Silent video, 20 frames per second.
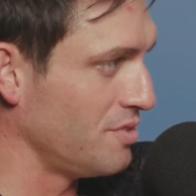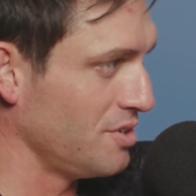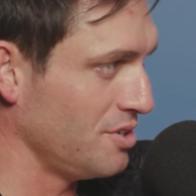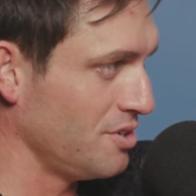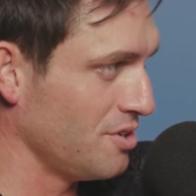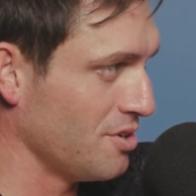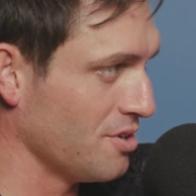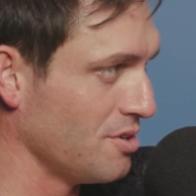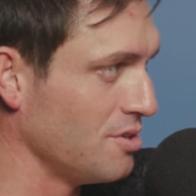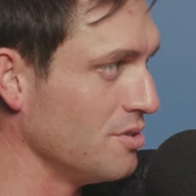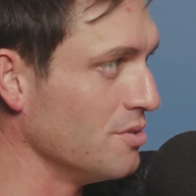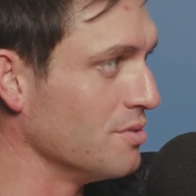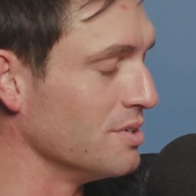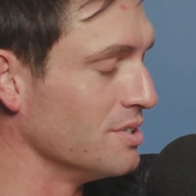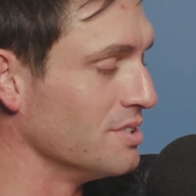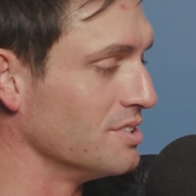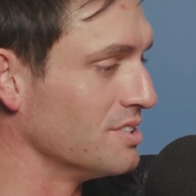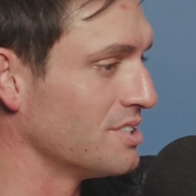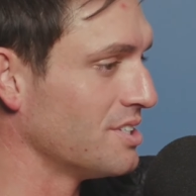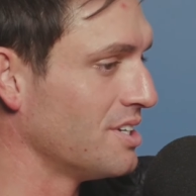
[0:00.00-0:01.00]
figure who
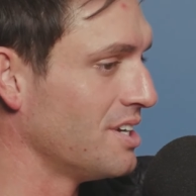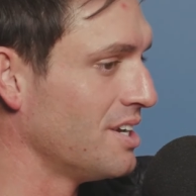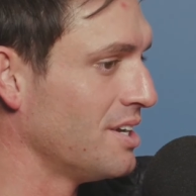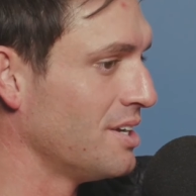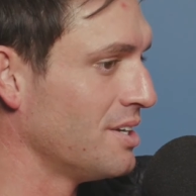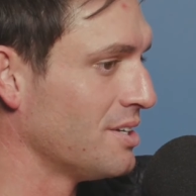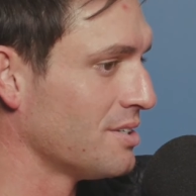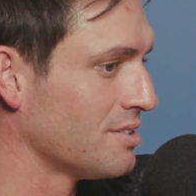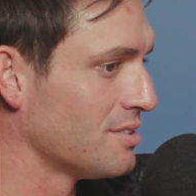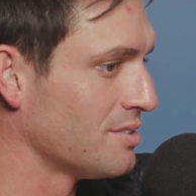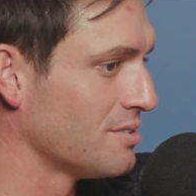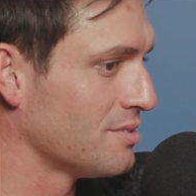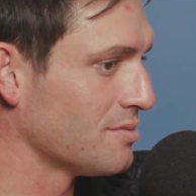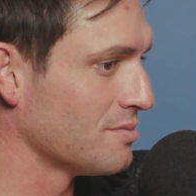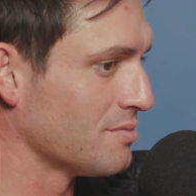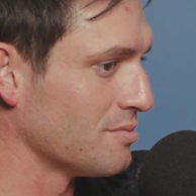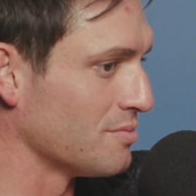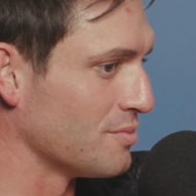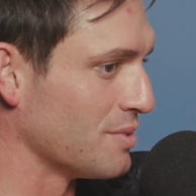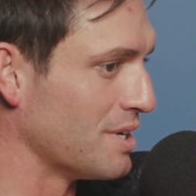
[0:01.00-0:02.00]
is
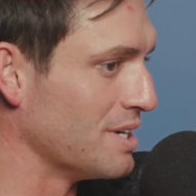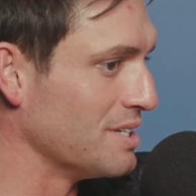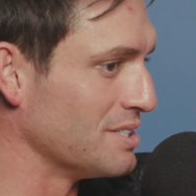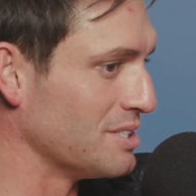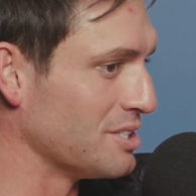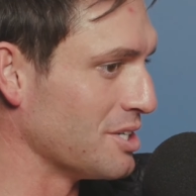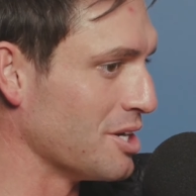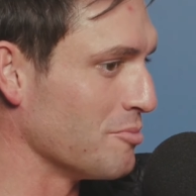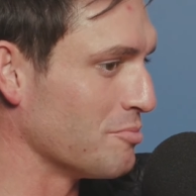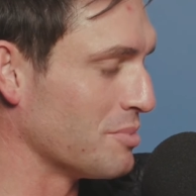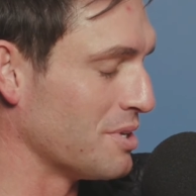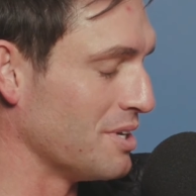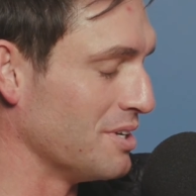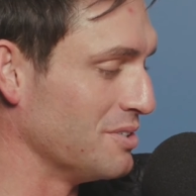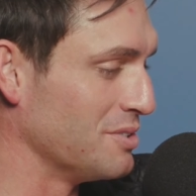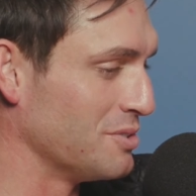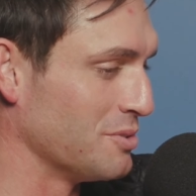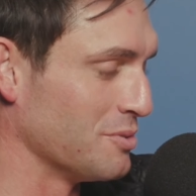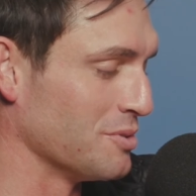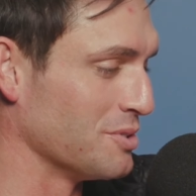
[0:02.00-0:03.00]
raising up
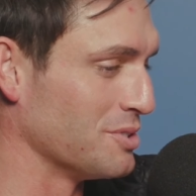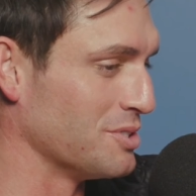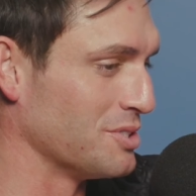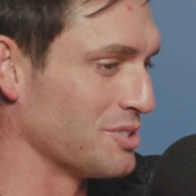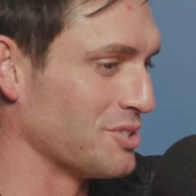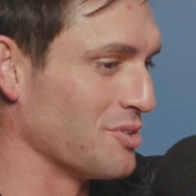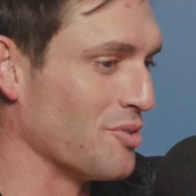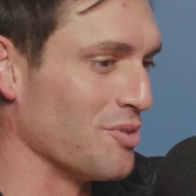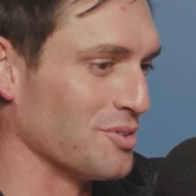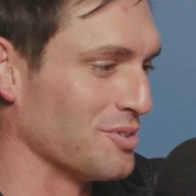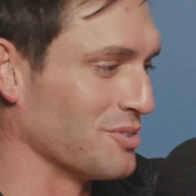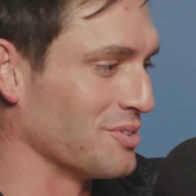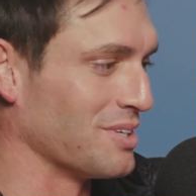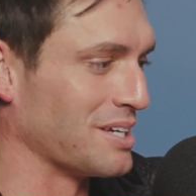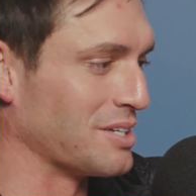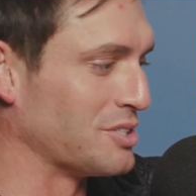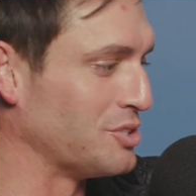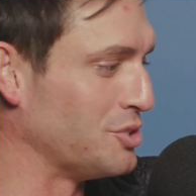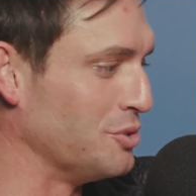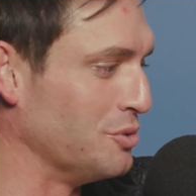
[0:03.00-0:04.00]
kids who are just going to
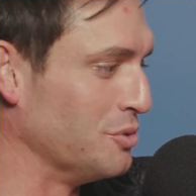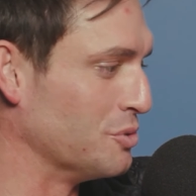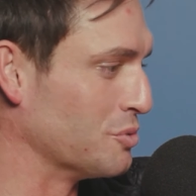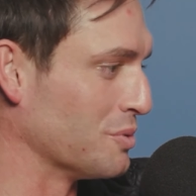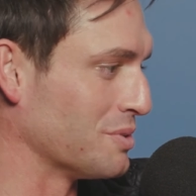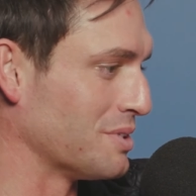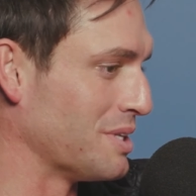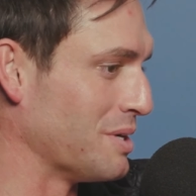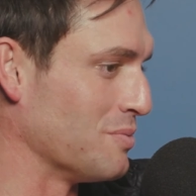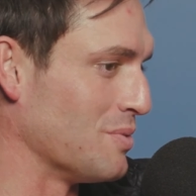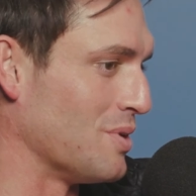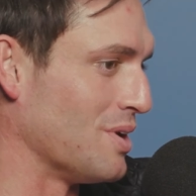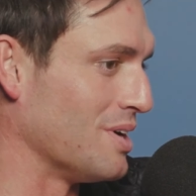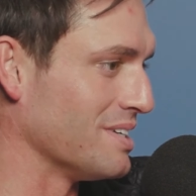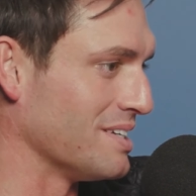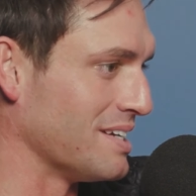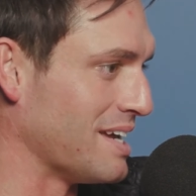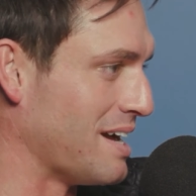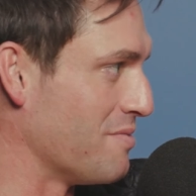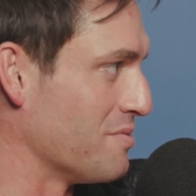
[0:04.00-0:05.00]
like choose what they
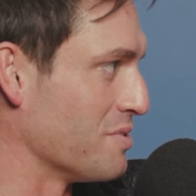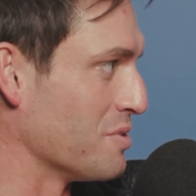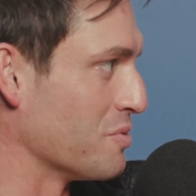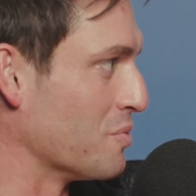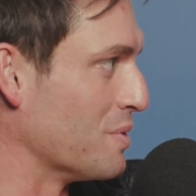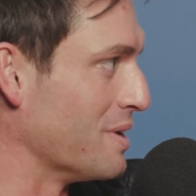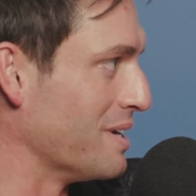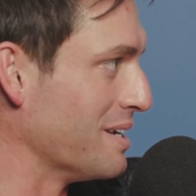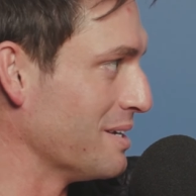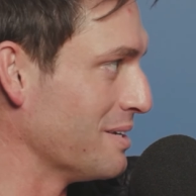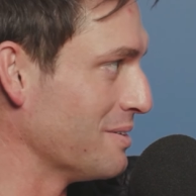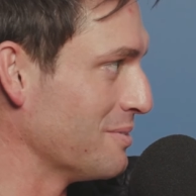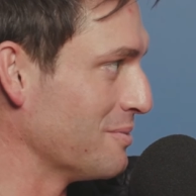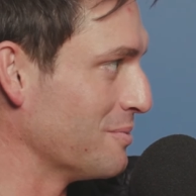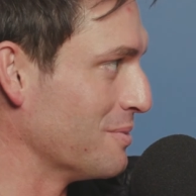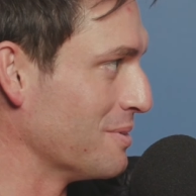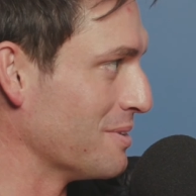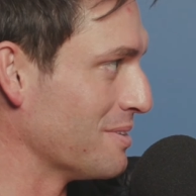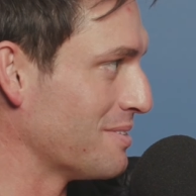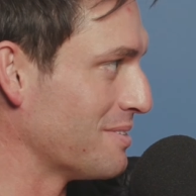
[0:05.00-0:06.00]
want and have their way
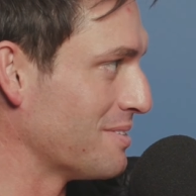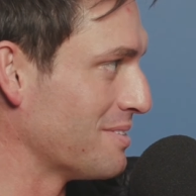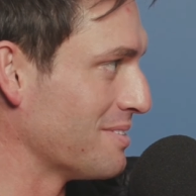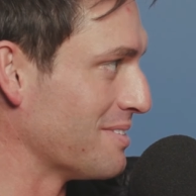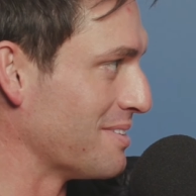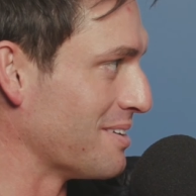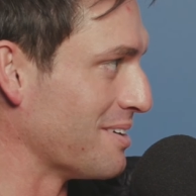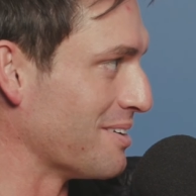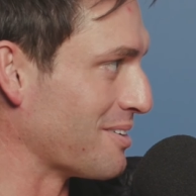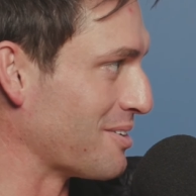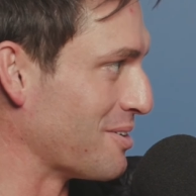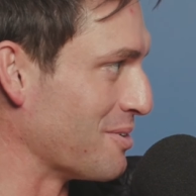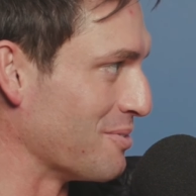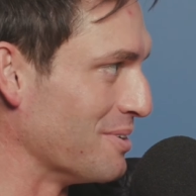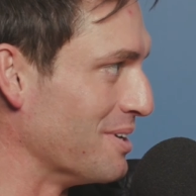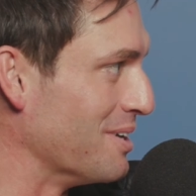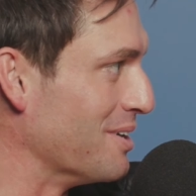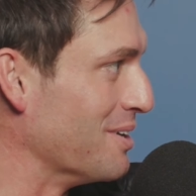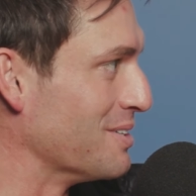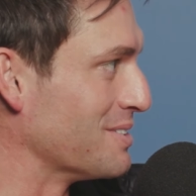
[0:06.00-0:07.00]
with their
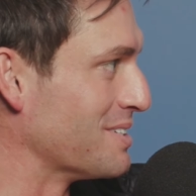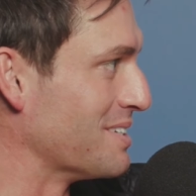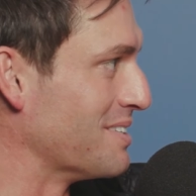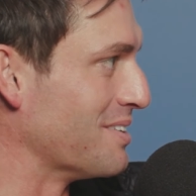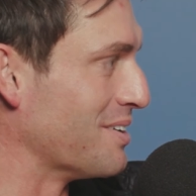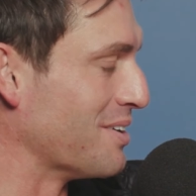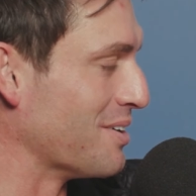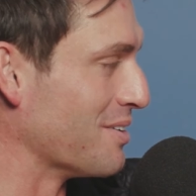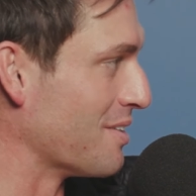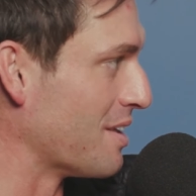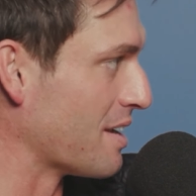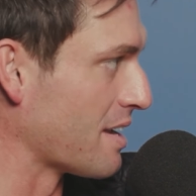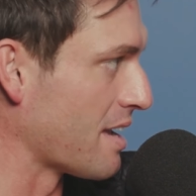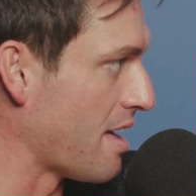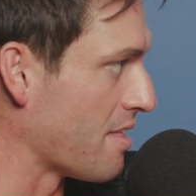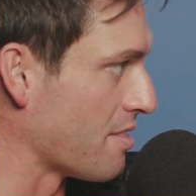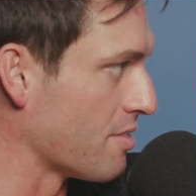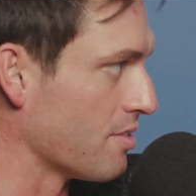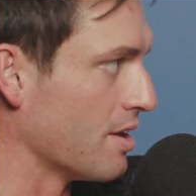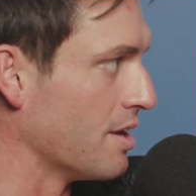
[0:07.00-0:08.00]
careers and their like
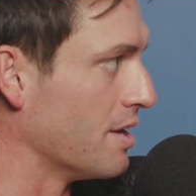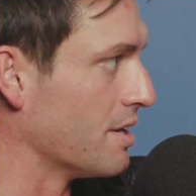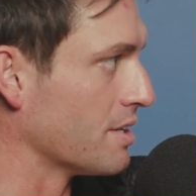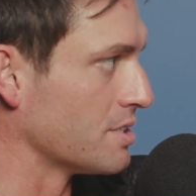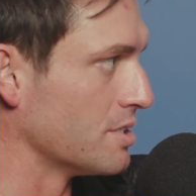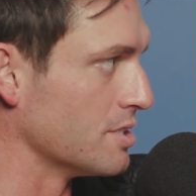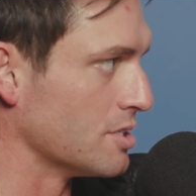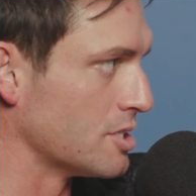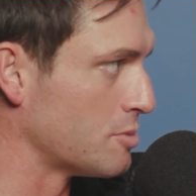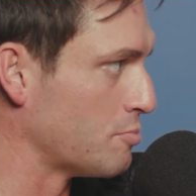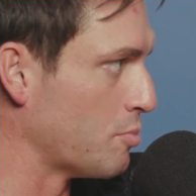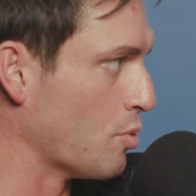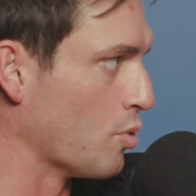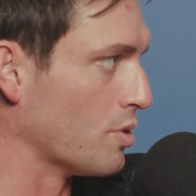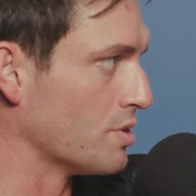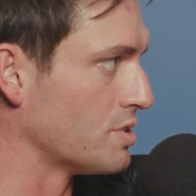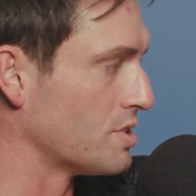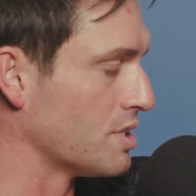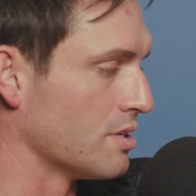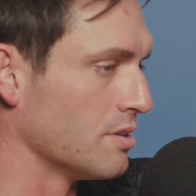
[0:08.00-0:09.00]
athletics and
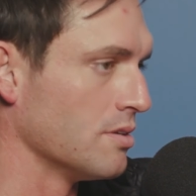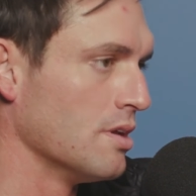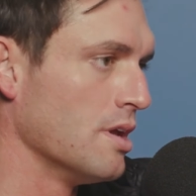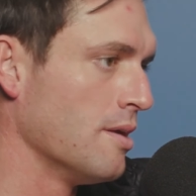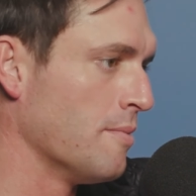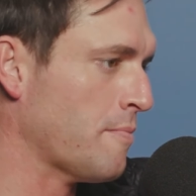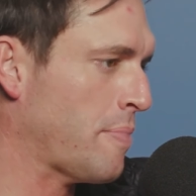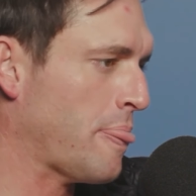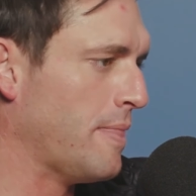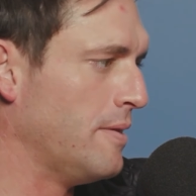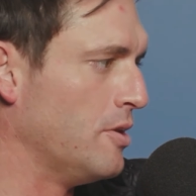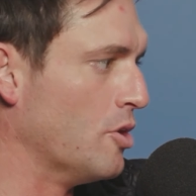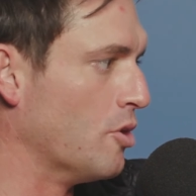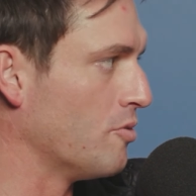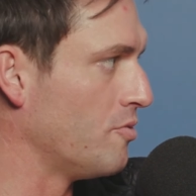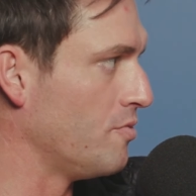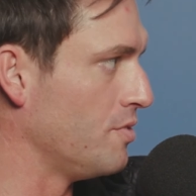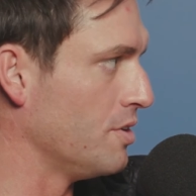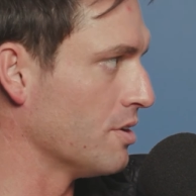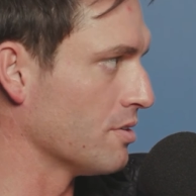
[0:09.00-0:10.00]
sports and
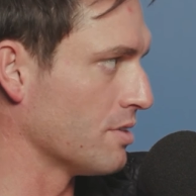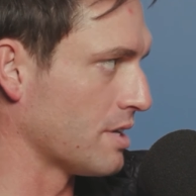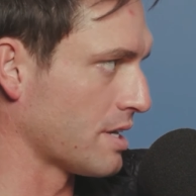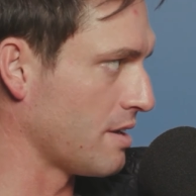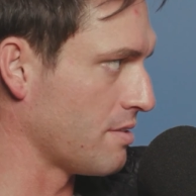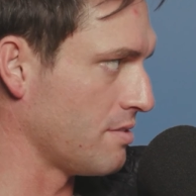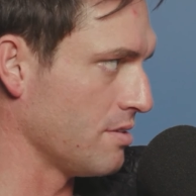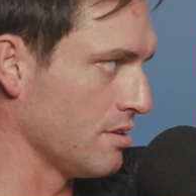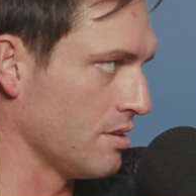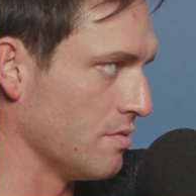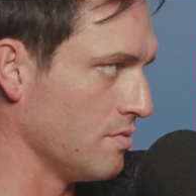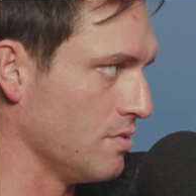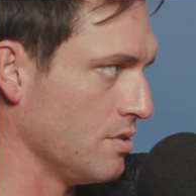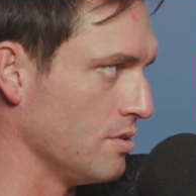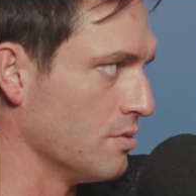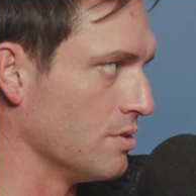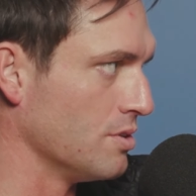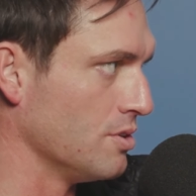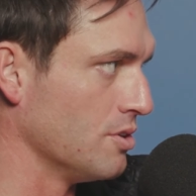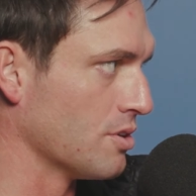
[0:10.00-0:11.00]
no fear, like I think of
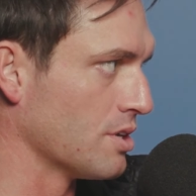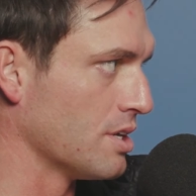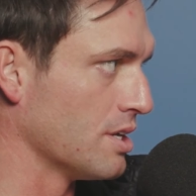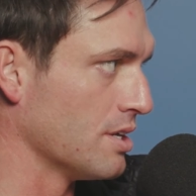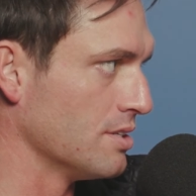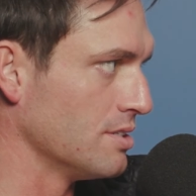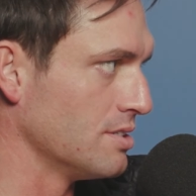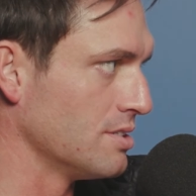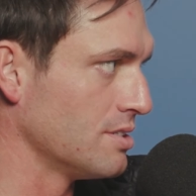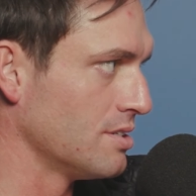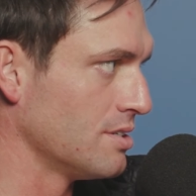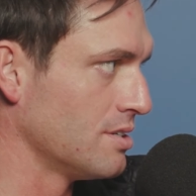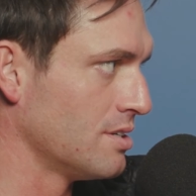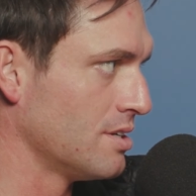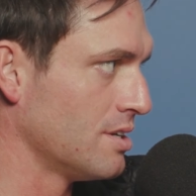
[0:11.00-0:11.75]
you and your kids.